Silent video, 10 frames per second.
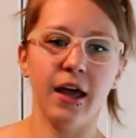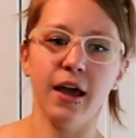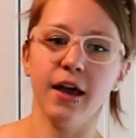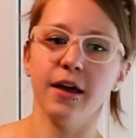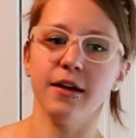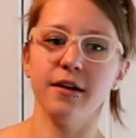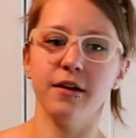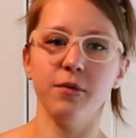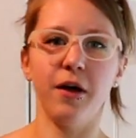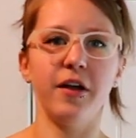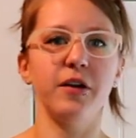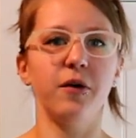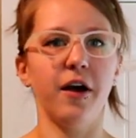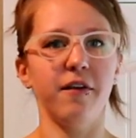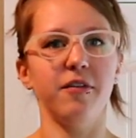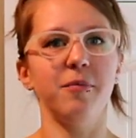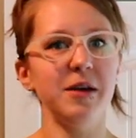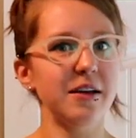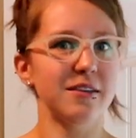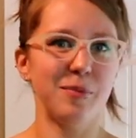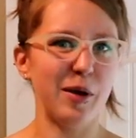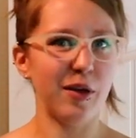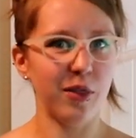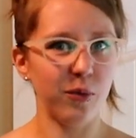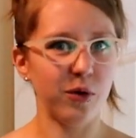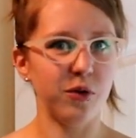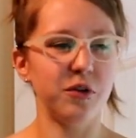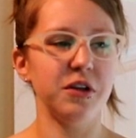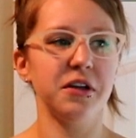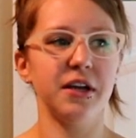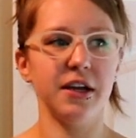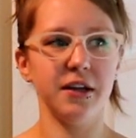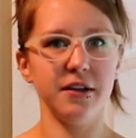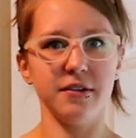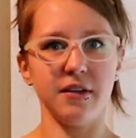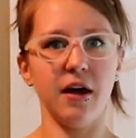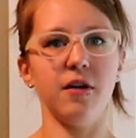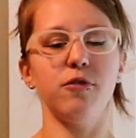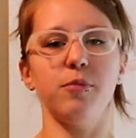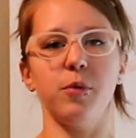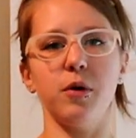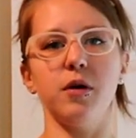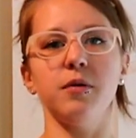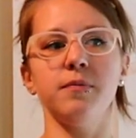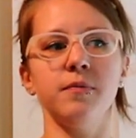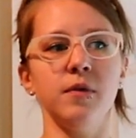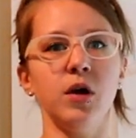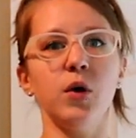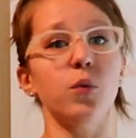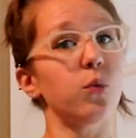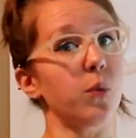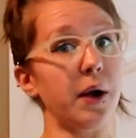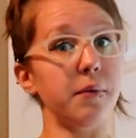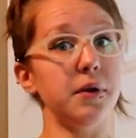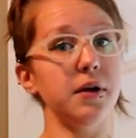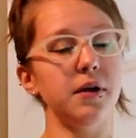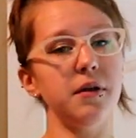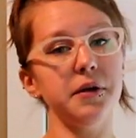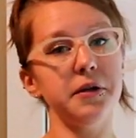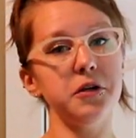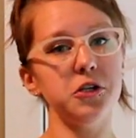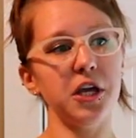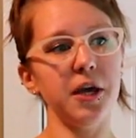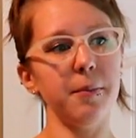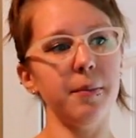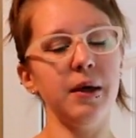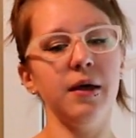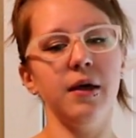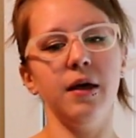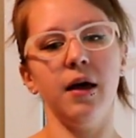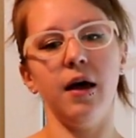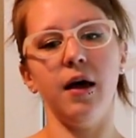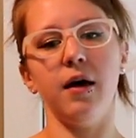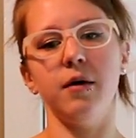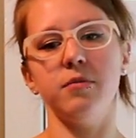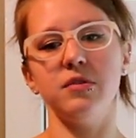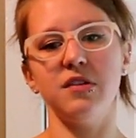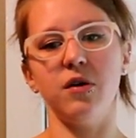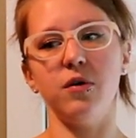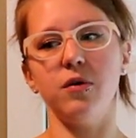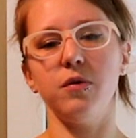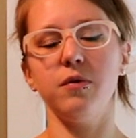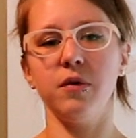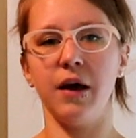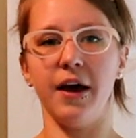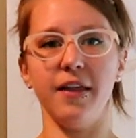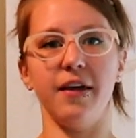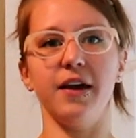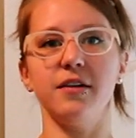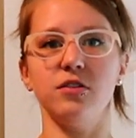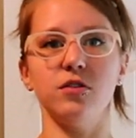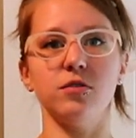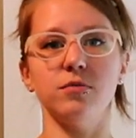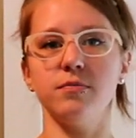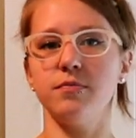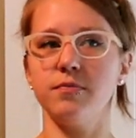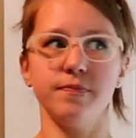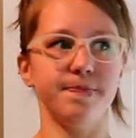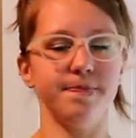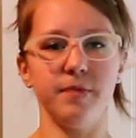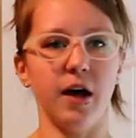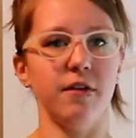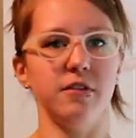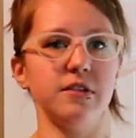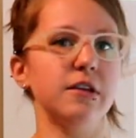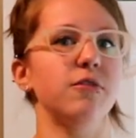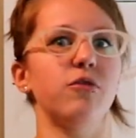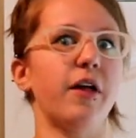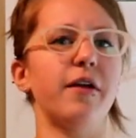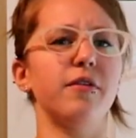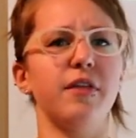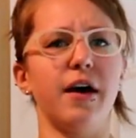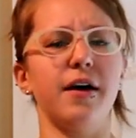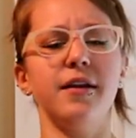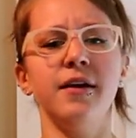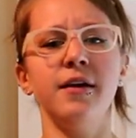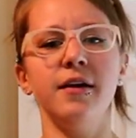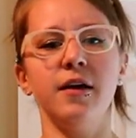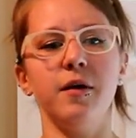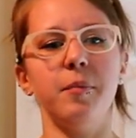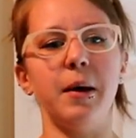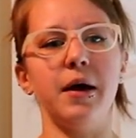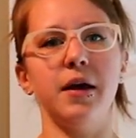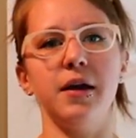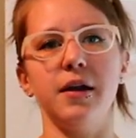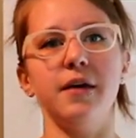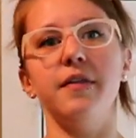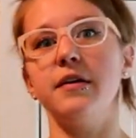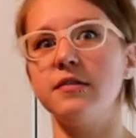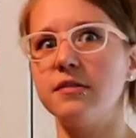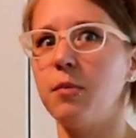and while I don't have the biggest butt in the world, it is kind of more rounded in shape. So I like to obviously flatter that by getting these